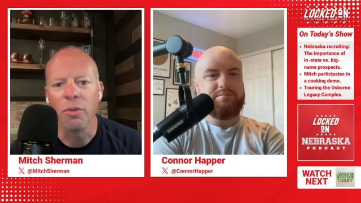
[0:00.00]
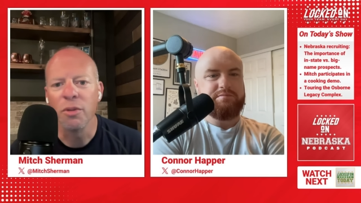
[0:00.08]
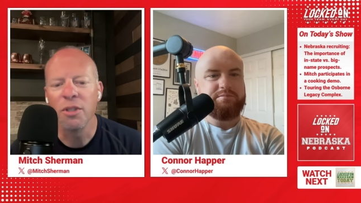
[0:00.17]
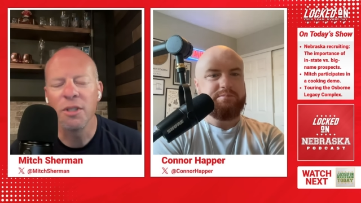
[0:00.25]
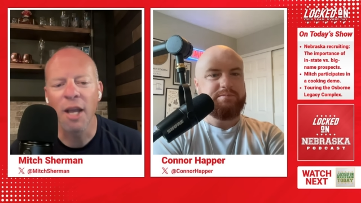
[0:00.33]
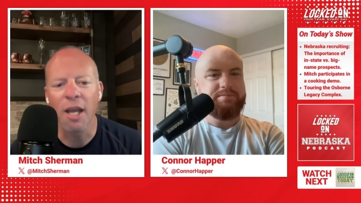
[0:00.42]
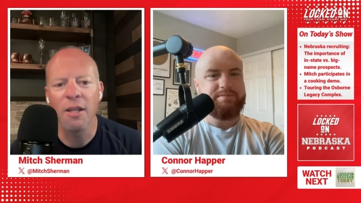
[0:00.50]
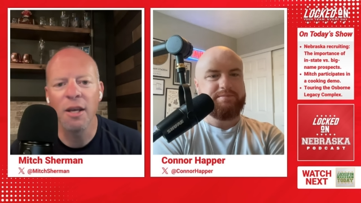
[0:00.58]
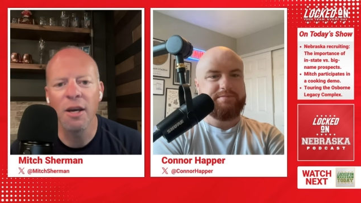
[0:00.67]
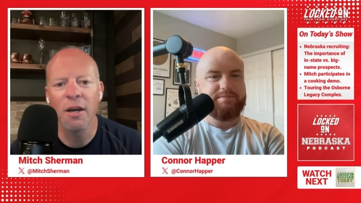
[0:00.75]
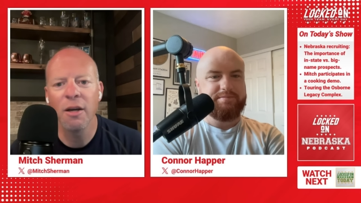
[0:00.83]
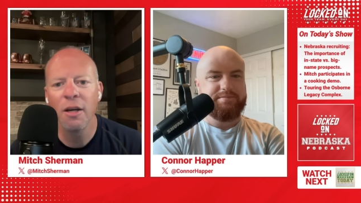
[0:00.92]
Speaker 1: Stand
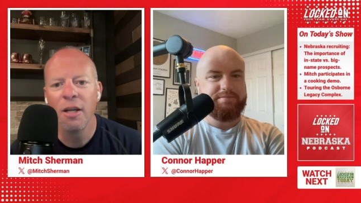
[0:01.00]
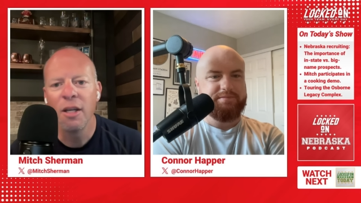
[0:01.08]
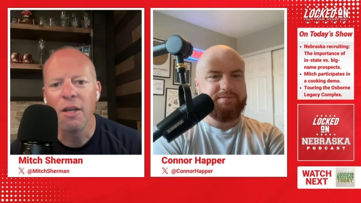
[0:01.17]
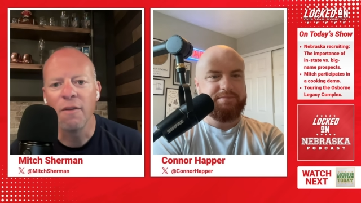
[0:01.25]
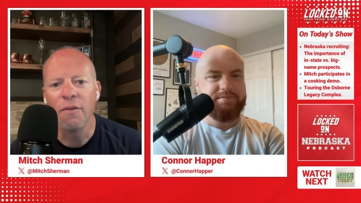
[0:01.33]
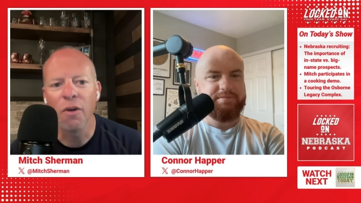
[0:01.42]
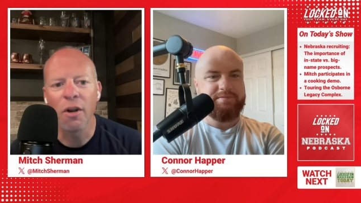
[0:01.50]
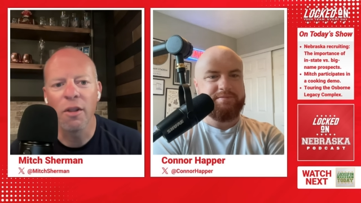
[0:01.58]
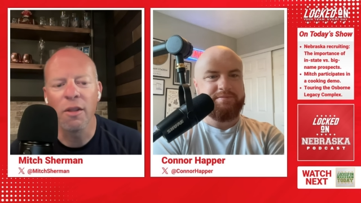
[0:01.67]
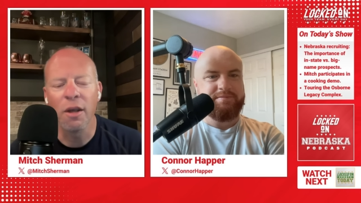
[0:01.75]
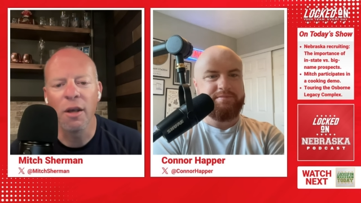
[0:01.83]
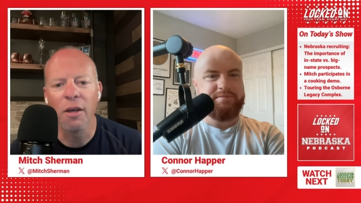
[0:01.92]
there in front of
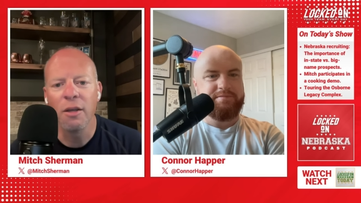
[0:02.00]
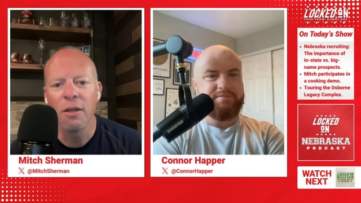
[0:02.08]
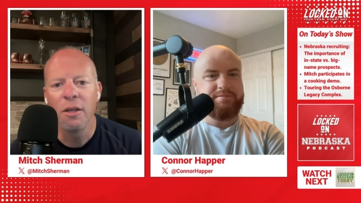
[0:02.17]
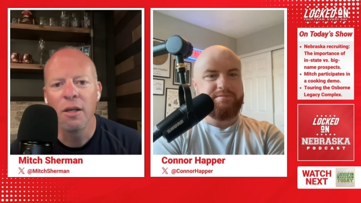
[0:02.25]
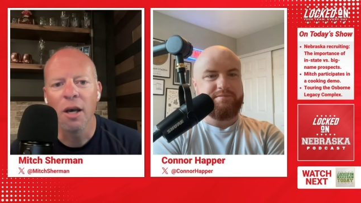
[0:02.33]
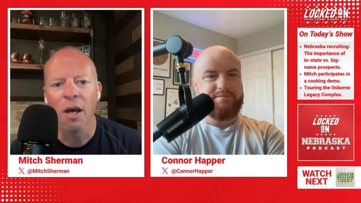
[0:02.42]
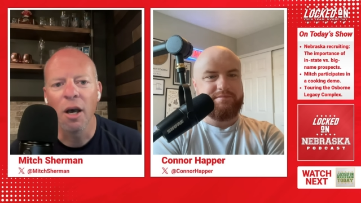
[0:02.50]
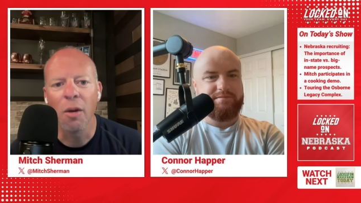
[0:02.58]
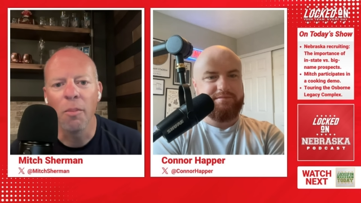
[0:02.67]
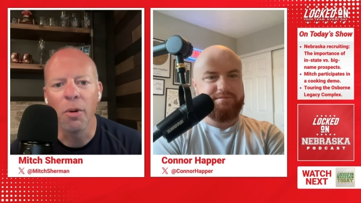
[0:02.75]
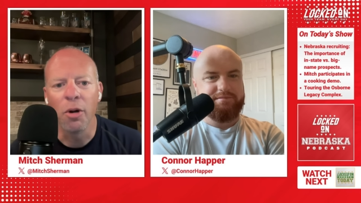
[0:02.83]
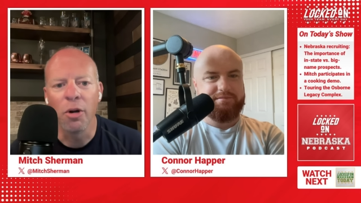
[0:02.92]
the uh,
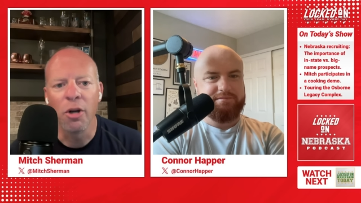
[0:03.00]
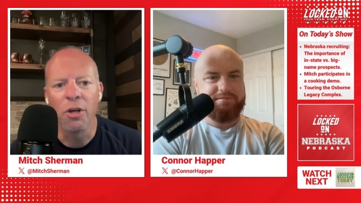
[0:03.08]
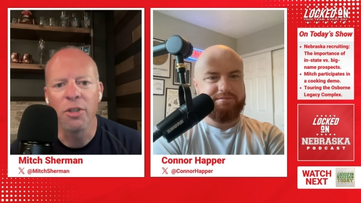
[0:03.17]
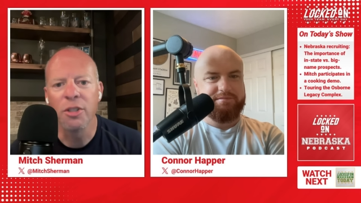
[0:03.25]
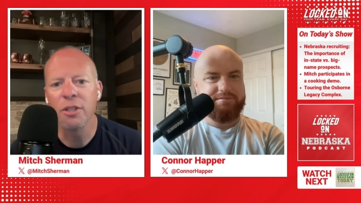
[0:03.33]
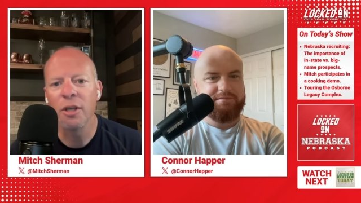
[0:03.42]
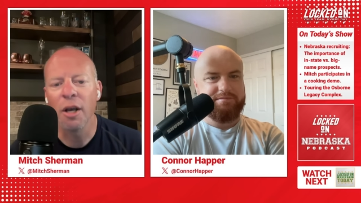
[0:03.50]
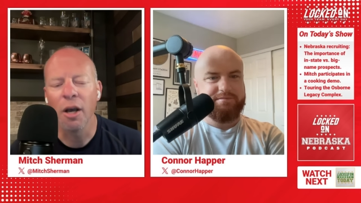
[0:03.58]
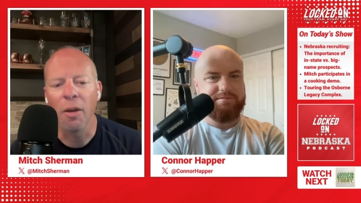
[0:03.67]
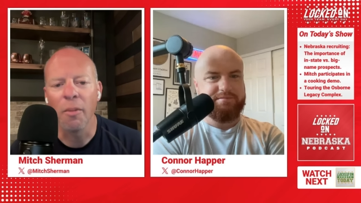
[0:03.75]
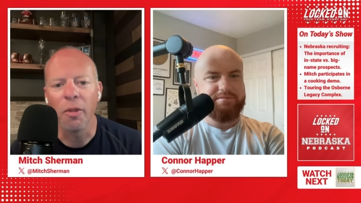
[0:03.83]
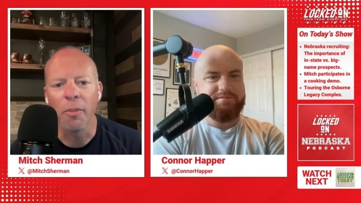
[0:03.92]
burners.
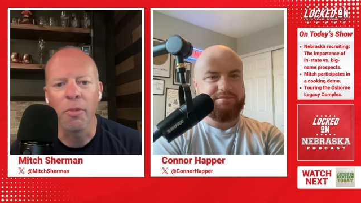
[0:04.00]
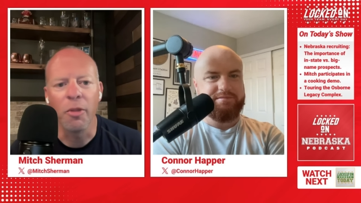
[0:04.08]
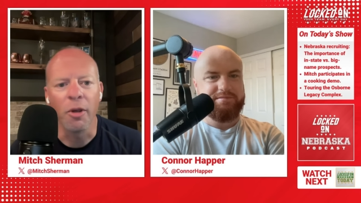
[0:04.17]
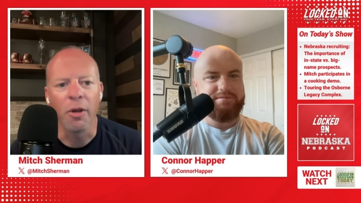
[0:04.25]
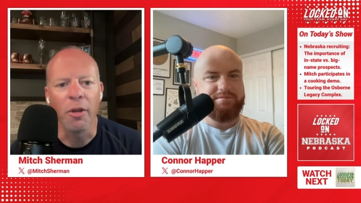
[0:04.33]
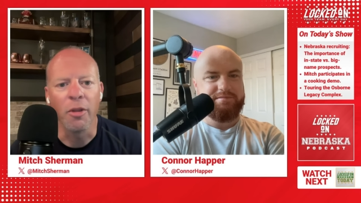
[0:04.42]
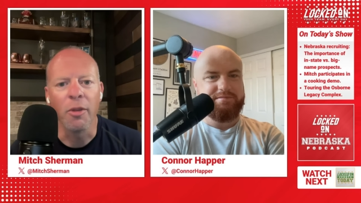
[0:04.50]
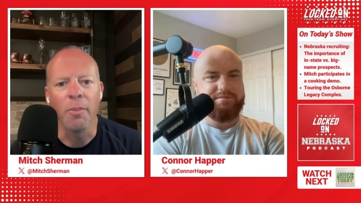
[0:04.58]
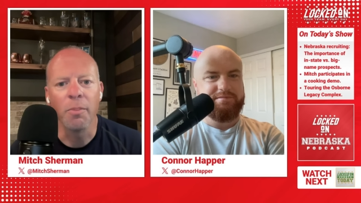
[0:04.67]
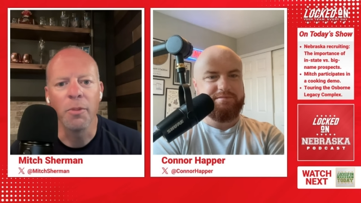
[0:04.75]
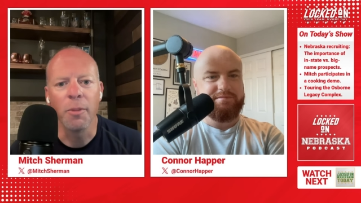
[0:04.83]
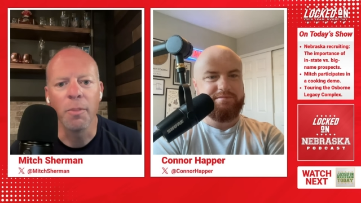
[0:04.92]
Um, the, the, the,
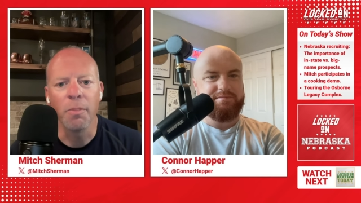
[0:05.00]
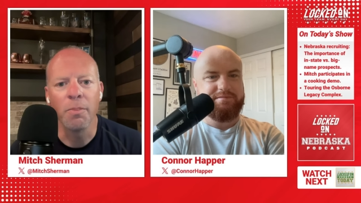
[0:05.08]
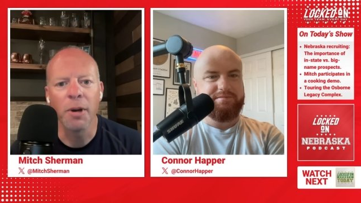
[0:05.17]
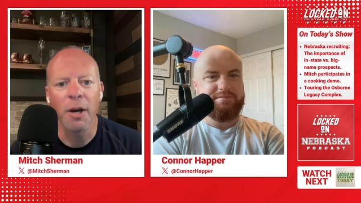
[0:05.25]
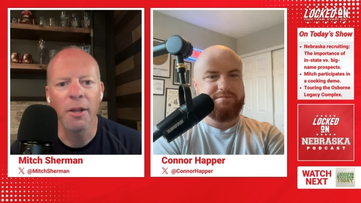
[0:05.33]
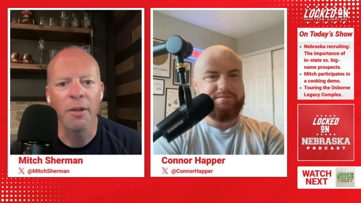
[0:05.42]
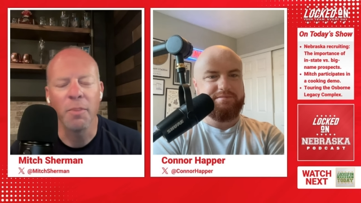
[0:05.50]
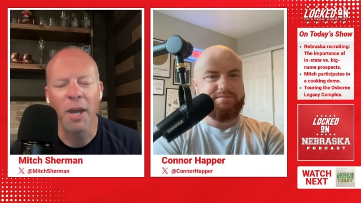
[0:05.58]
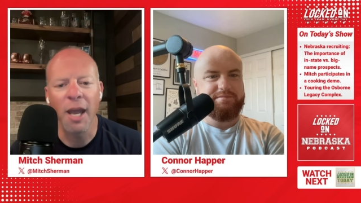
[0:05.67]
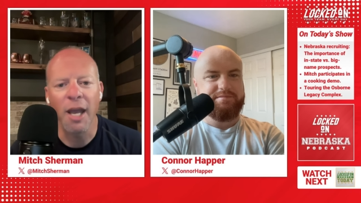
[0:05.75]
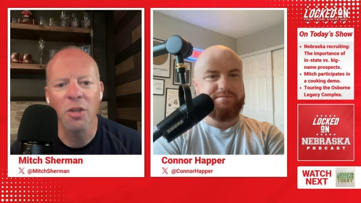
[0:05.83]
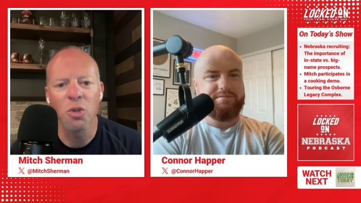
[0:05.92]
the, the
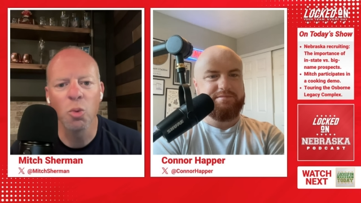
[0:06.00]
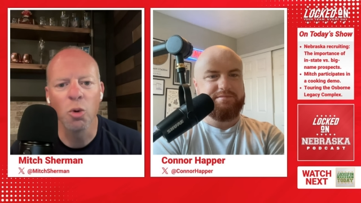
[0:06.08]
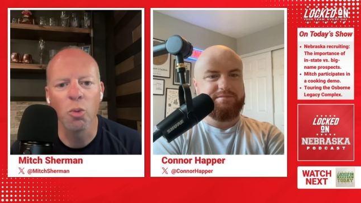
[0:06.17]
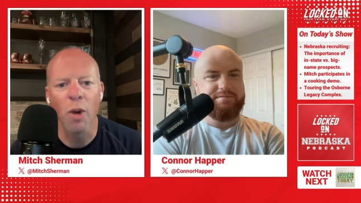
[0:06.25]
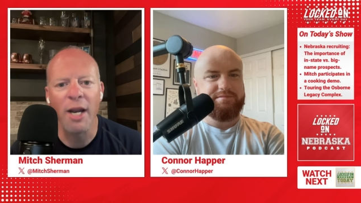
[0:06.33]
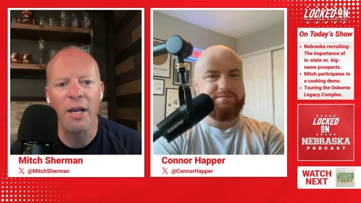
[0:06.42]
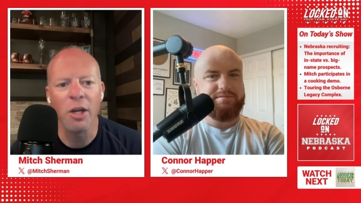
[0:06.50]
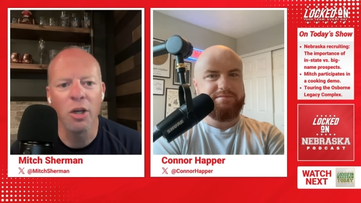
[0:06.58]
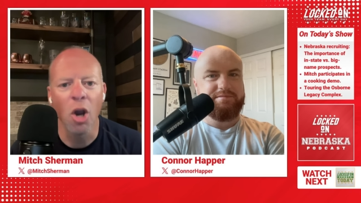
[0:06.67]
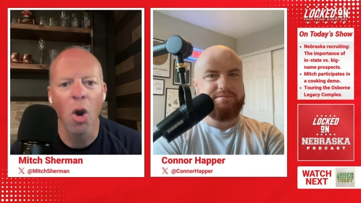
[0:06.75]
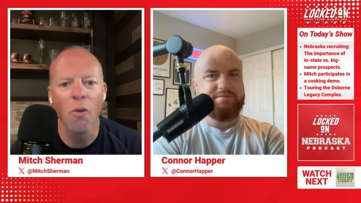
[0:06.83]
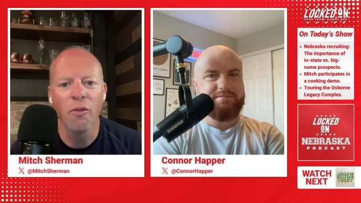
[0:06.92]
pans were ready to
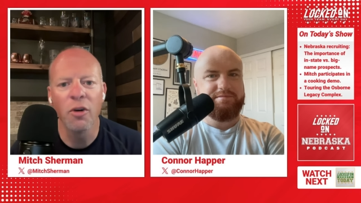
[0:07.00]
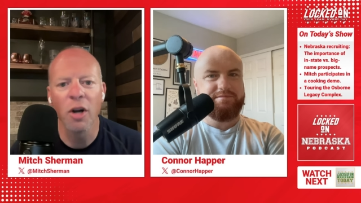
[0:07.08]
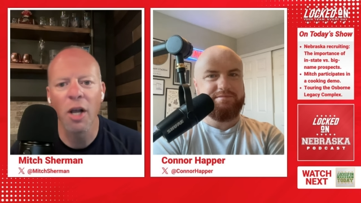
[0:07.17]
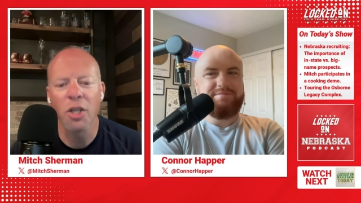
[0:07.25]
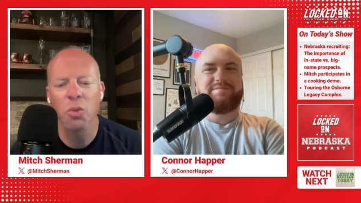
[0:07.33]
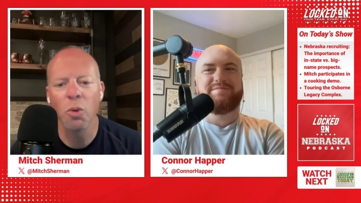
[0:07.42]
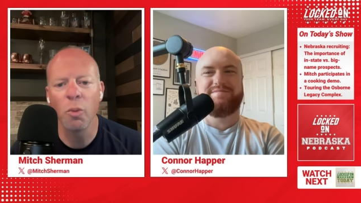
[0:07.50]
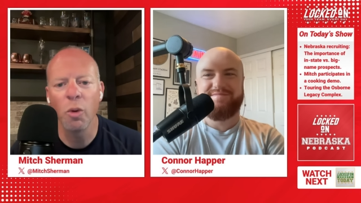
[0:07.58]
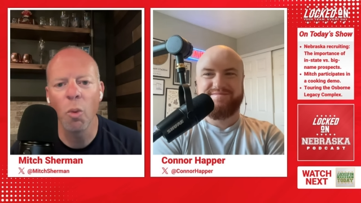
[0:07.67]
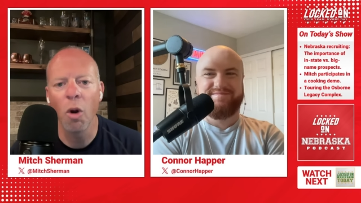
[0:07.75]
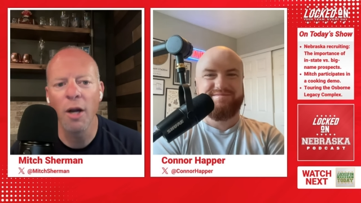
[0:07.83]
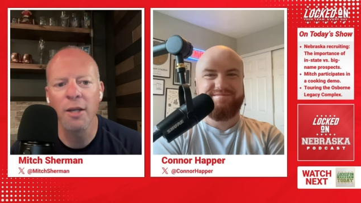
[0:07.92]
go for us when we
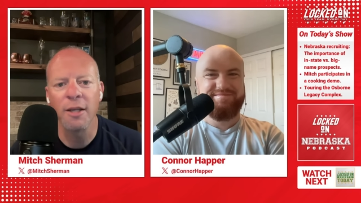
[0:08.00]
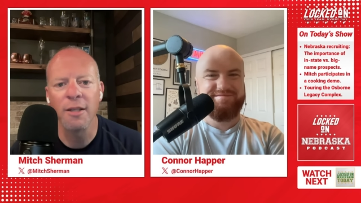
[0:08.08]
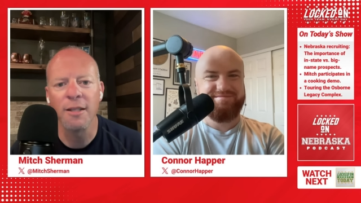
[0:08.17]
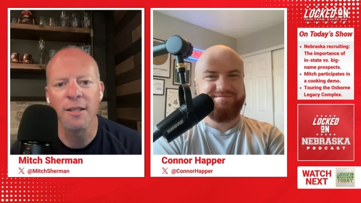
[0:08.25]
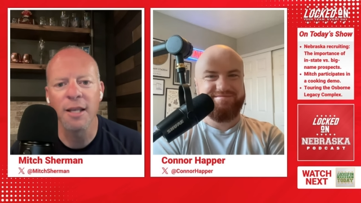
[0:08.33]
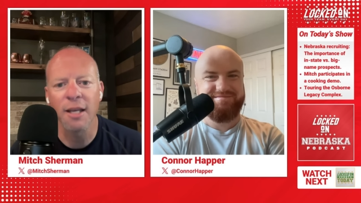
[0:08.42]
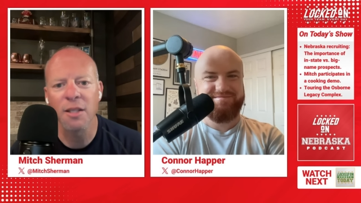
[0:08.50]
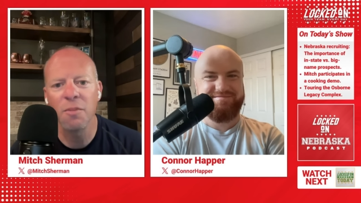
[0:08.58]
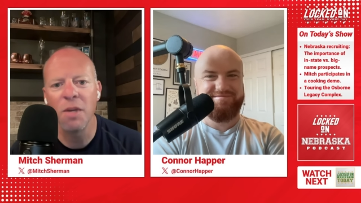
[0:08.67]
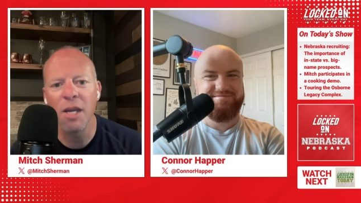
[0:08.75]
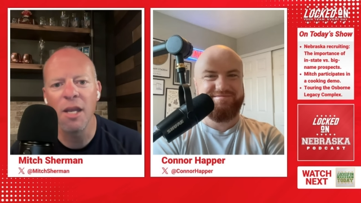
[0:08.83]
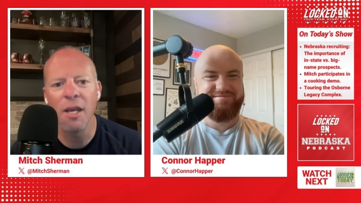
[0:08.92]
walked in. Six
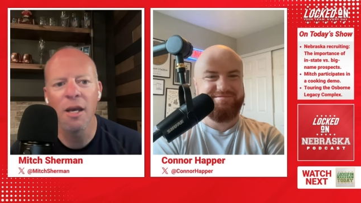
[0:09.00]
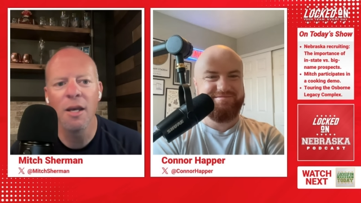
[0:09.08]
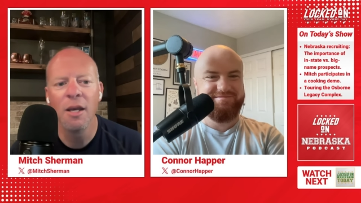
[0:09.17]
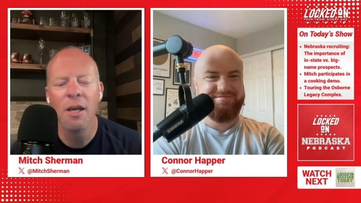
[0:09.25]
media